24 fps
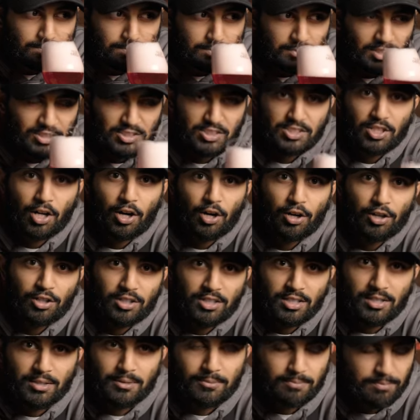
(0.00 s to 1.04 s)
It's
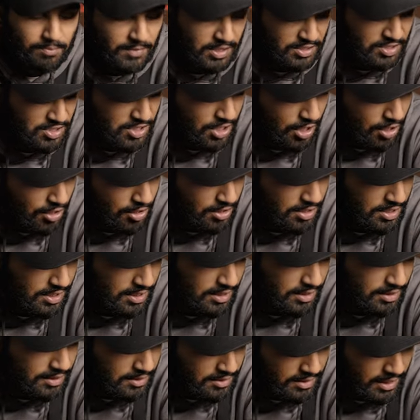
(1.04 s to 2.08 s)
tart, it's
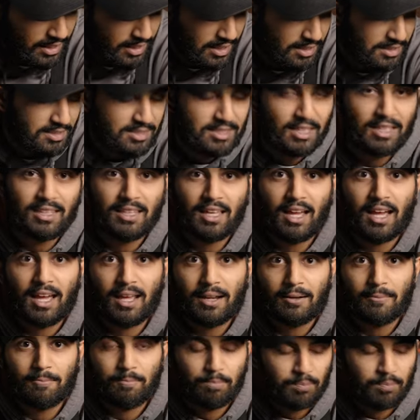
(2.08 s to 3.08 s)
tarty, I could say that.